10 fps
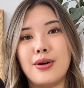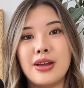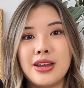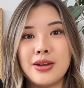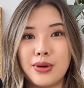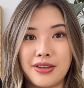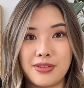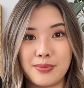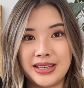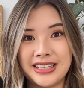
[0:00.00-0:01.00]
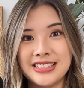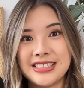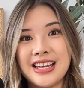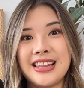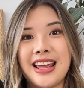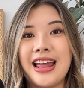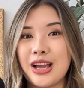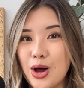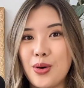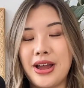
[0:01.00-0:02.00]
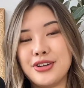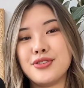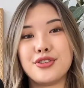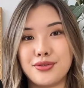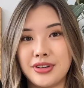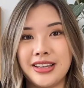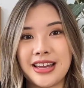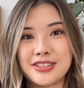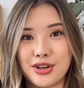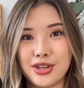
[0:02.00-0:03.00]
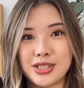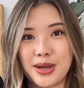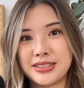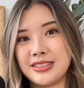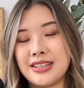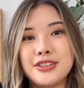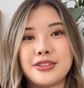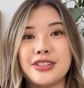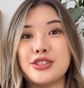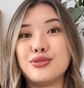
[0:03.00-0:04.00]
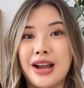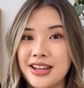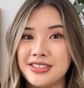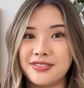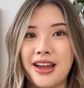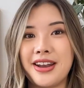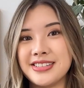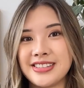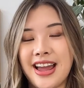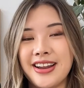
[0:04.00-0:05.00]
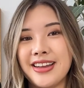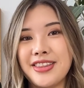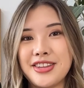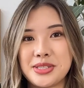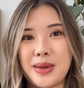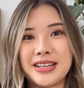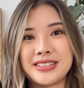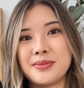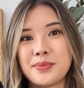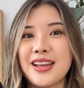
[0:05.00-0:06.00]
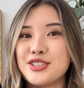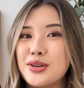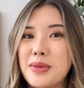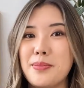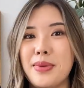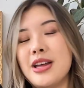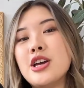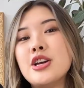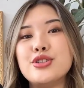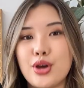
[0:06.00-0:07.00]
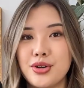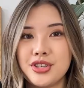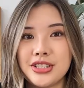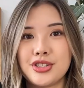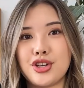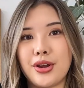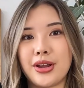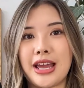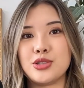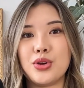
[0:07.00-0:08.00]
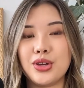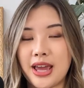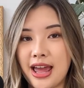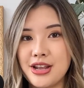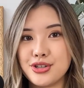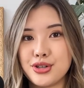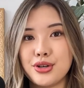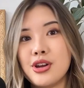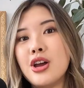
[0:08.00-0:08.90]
or whatever means, they're like, oh, I should really get to know this person, because it's rare to find a designer in this space. So remember, don't just showcase what you can do,